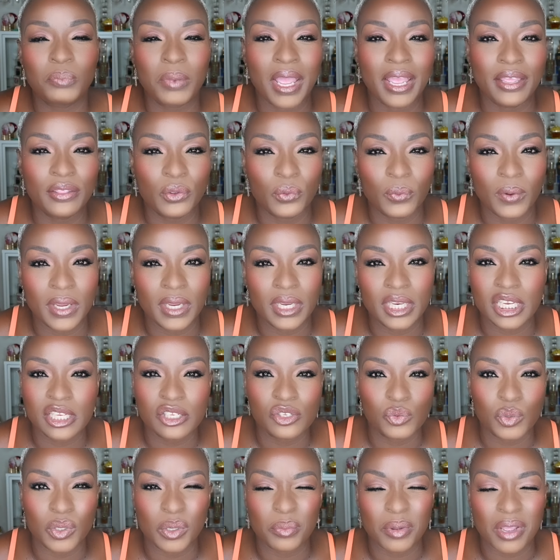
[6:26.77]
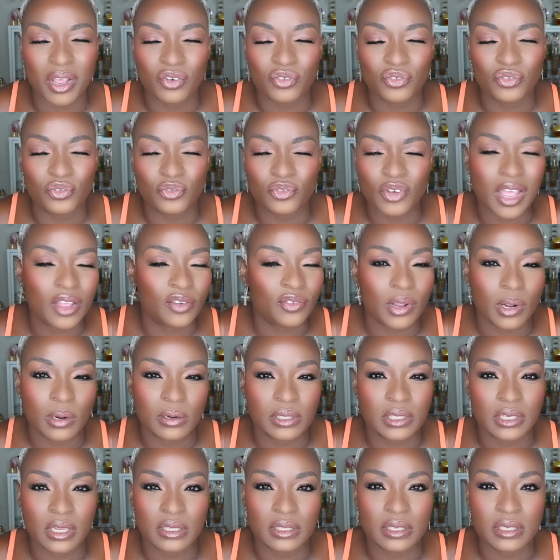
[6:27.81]
By the way, it gives me about five
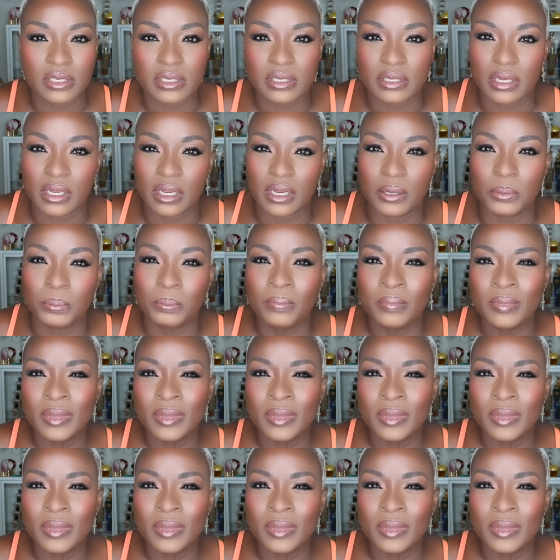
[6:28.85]
hours on the skin.